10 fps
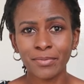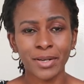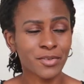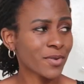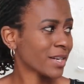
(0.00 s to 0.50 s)

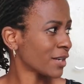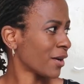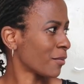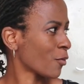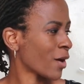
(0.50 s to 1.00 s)
but right now
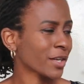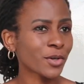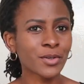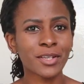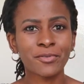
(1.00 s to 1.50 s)
I'm
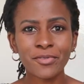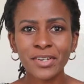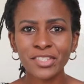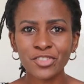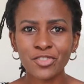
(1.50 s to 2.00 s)
working on a
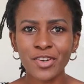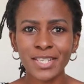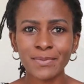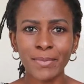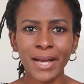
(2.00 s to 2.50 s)
fringe
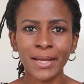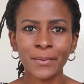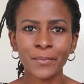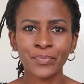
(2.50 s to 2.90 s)
dress by